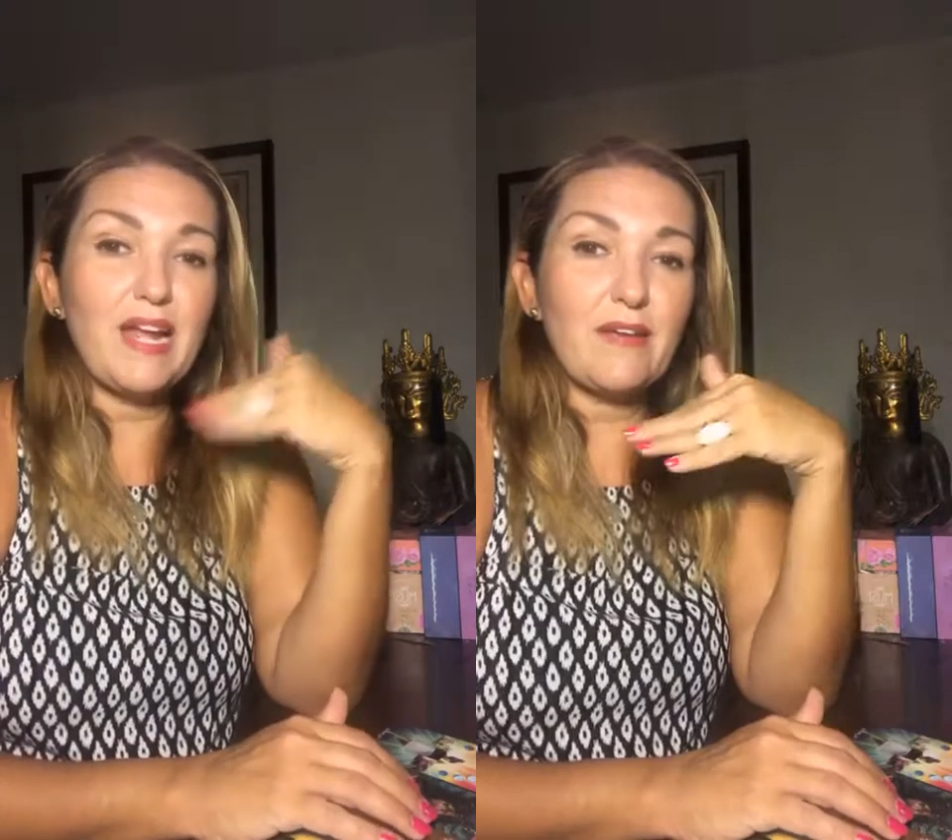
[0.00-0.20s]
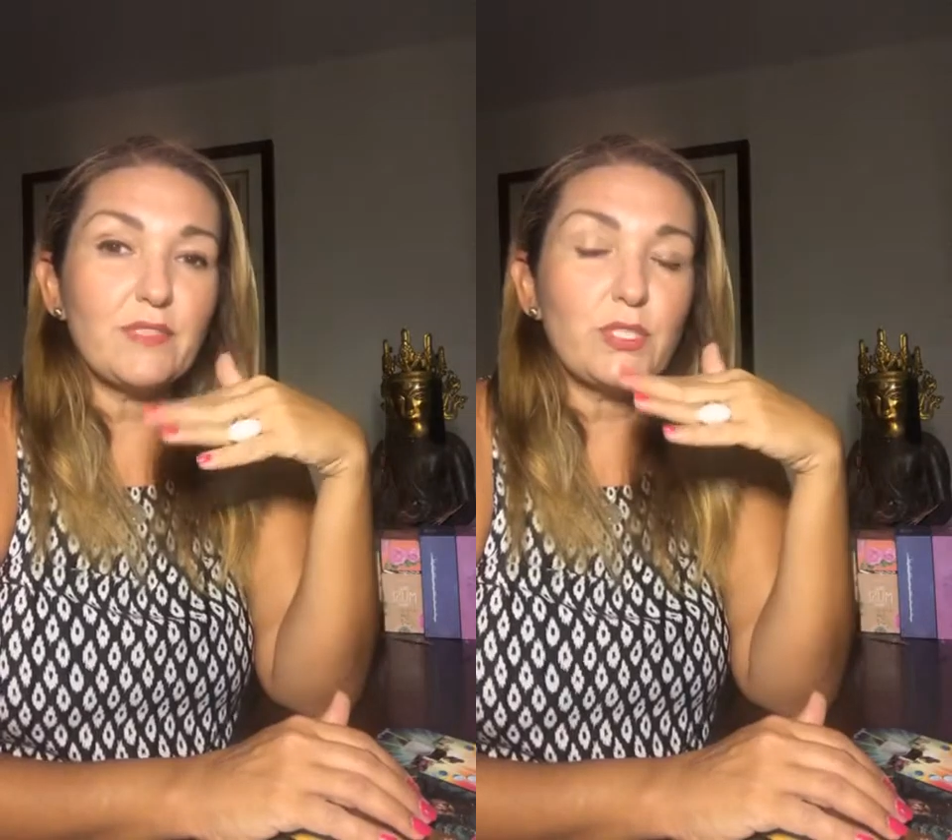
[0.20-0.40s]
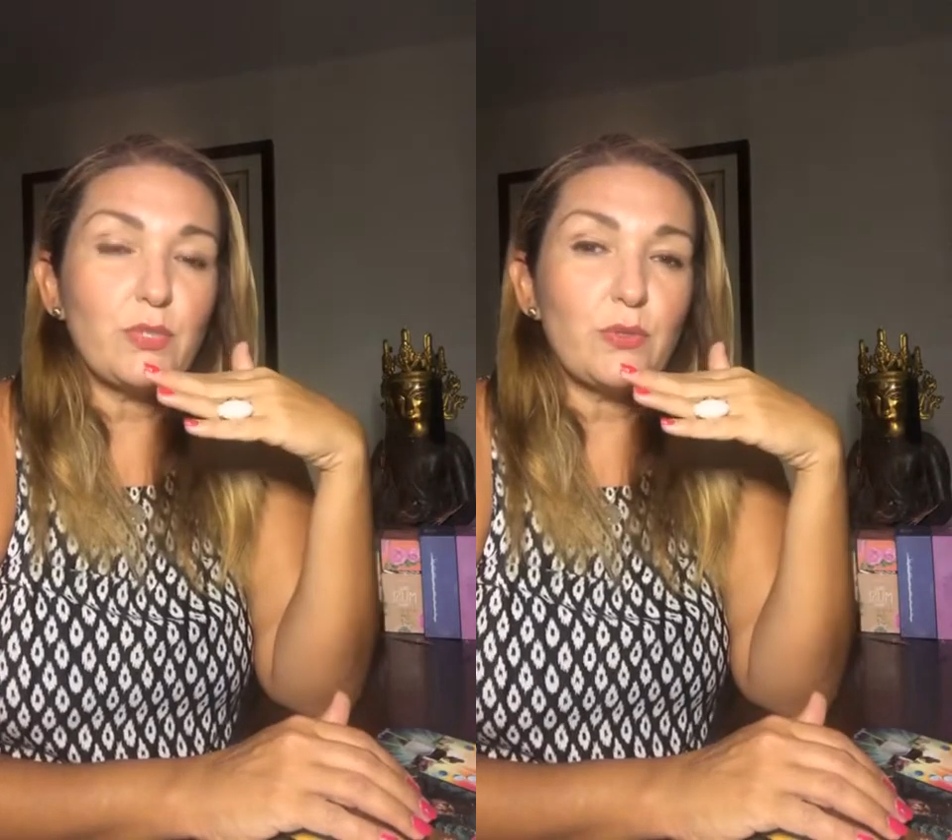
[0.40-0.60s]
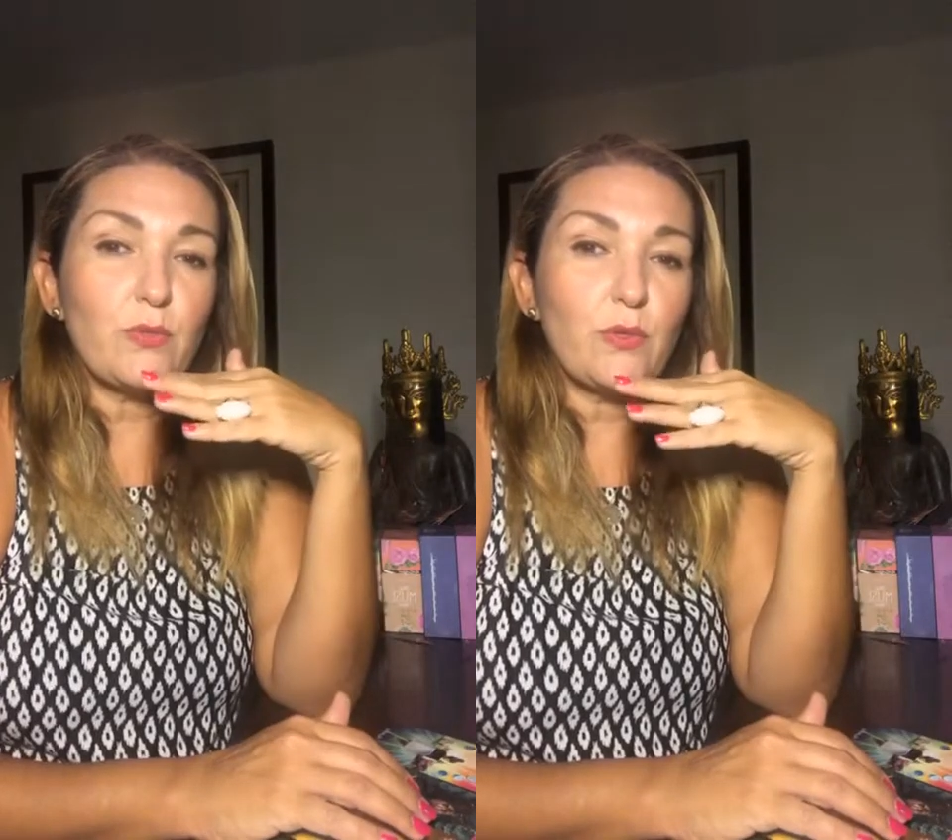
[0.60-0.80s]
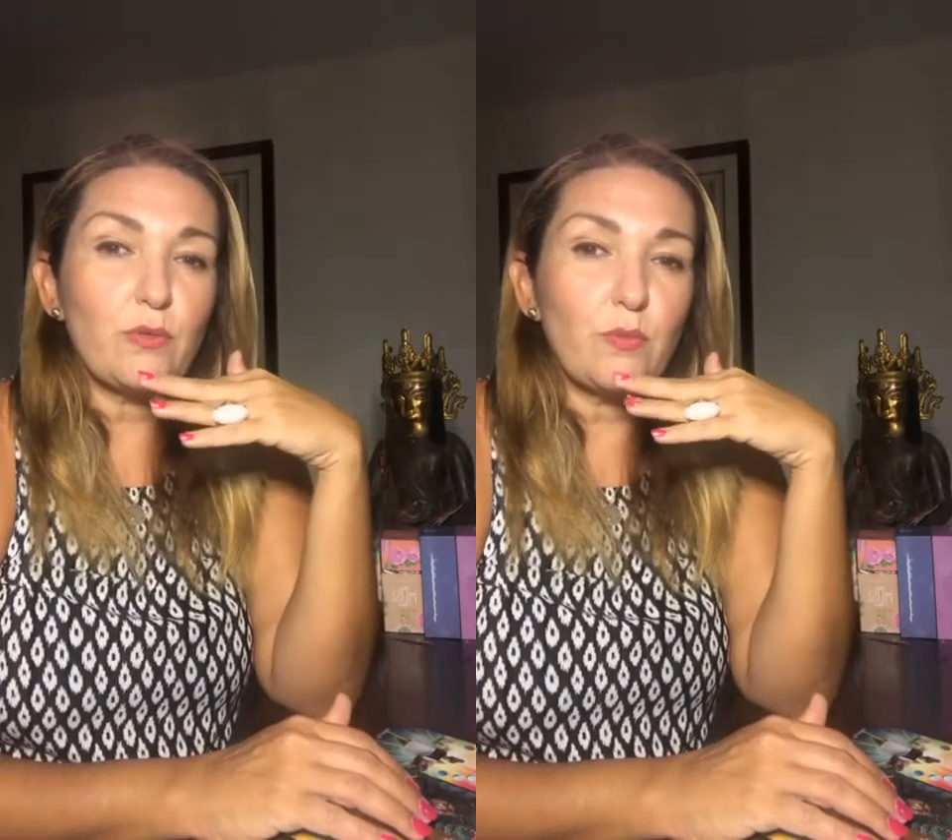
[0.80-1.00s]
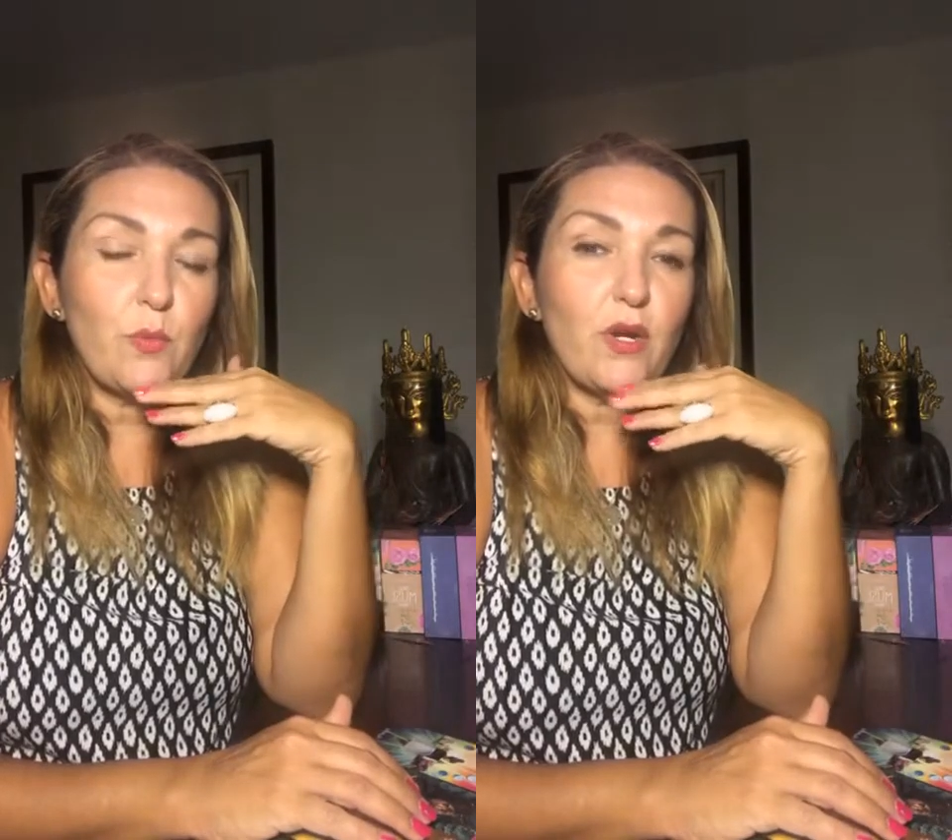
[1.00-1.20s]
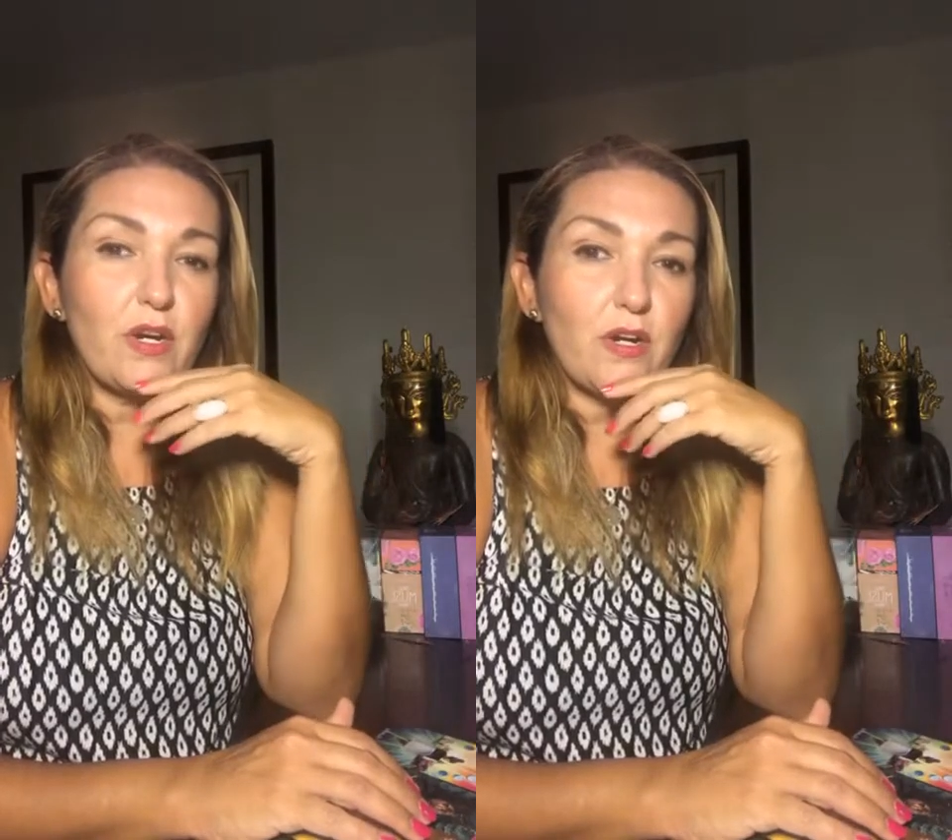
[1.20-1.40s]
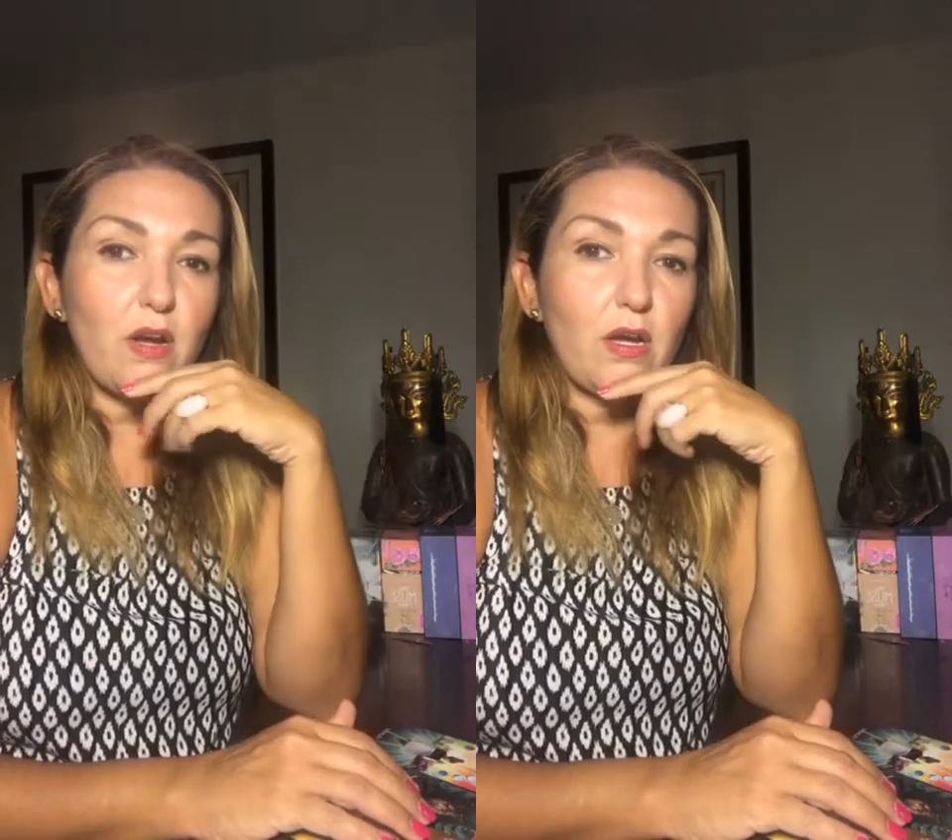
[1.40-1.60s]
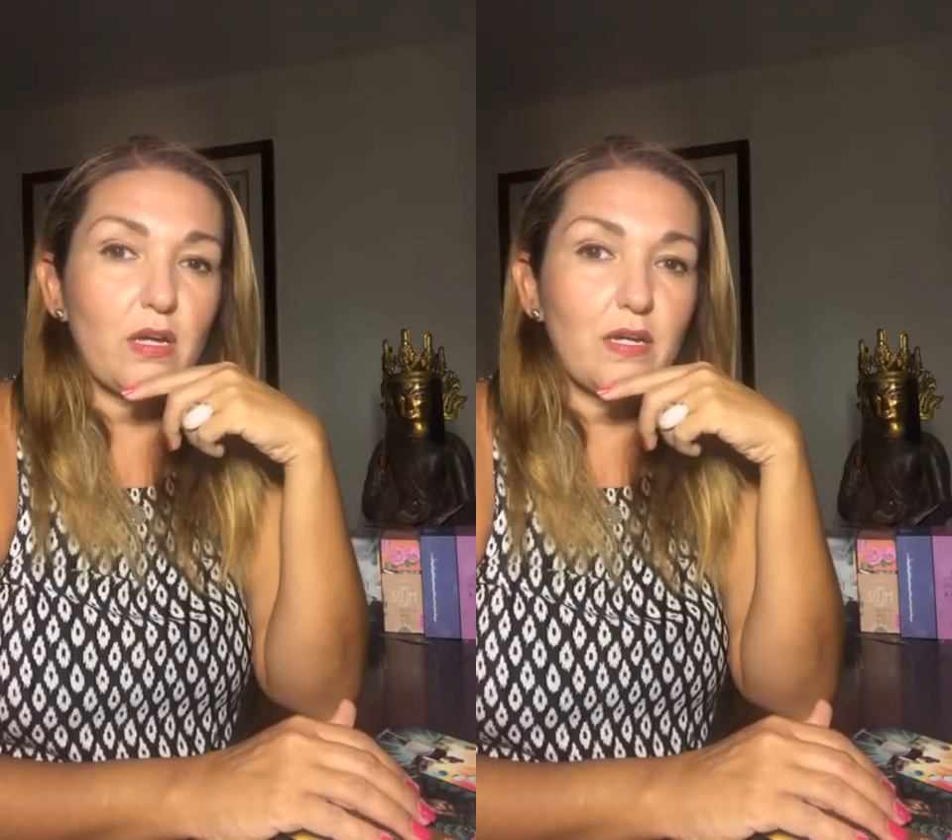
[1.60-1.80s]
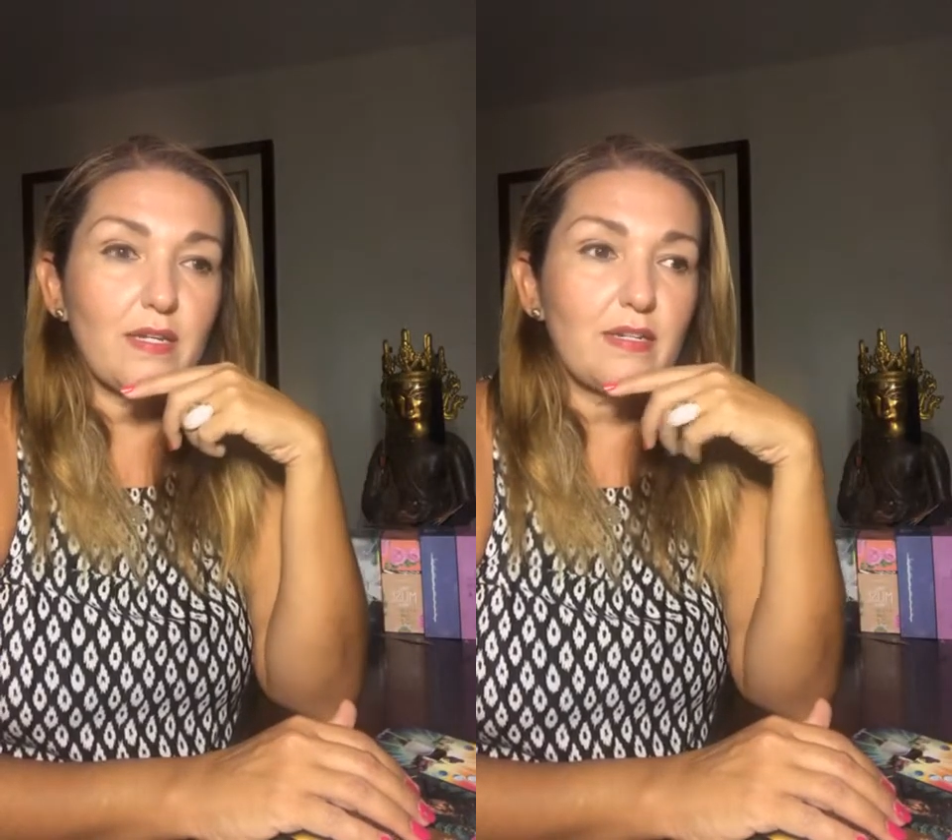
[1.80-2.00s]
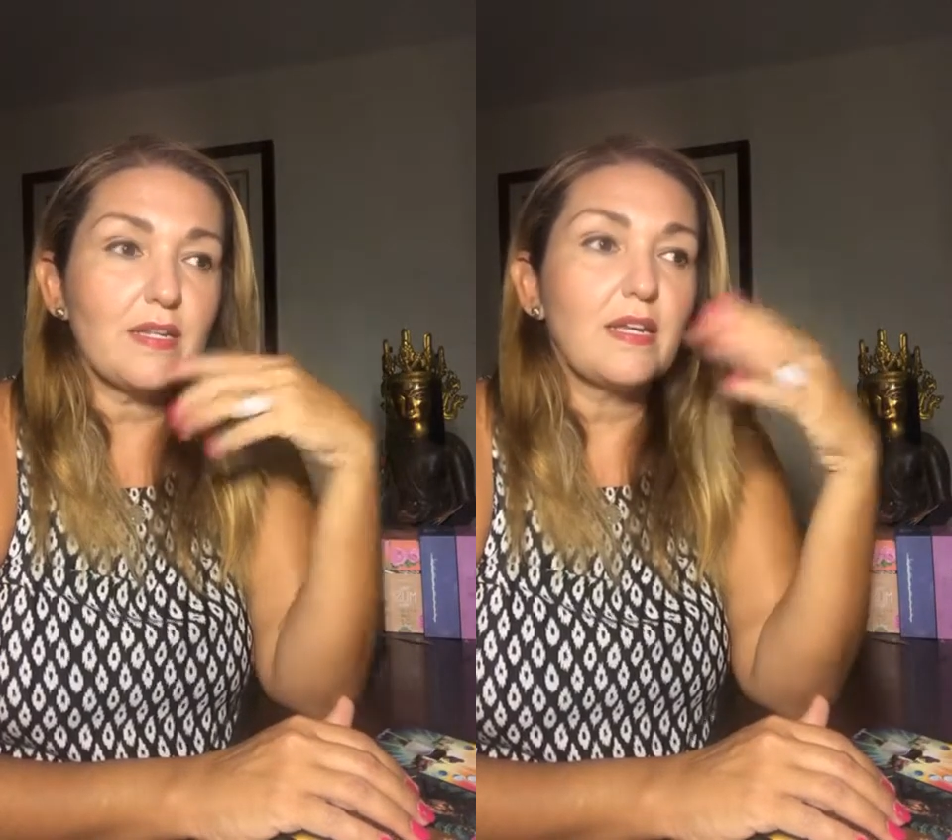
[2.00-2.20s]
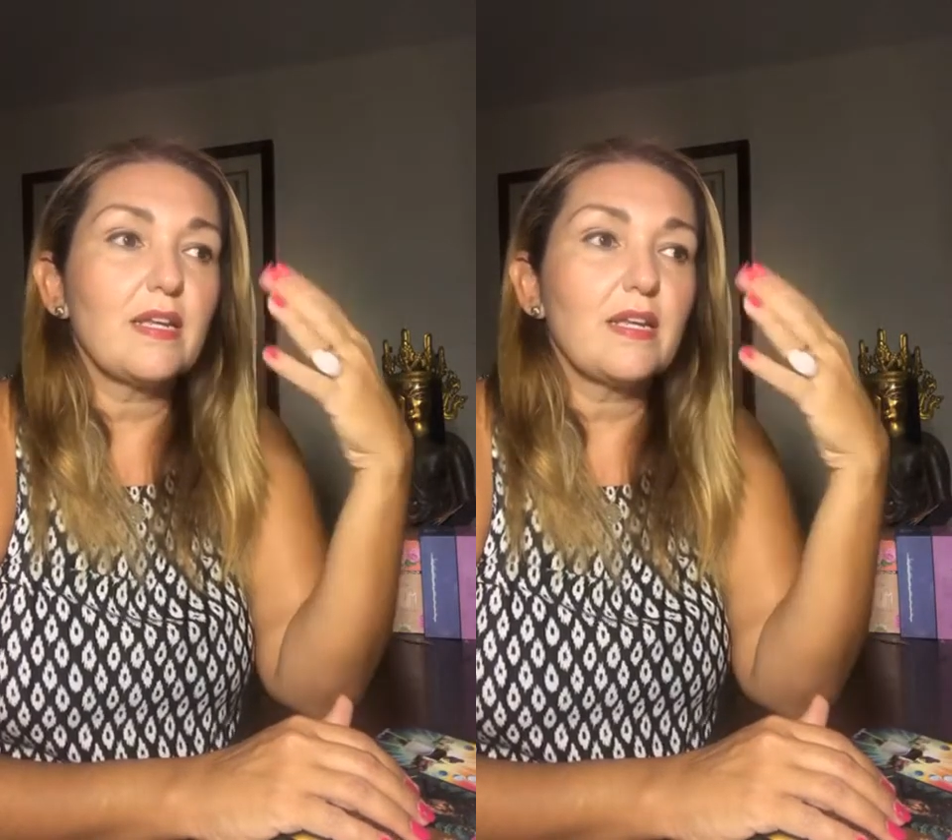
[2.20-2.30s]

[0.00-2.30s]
have to work on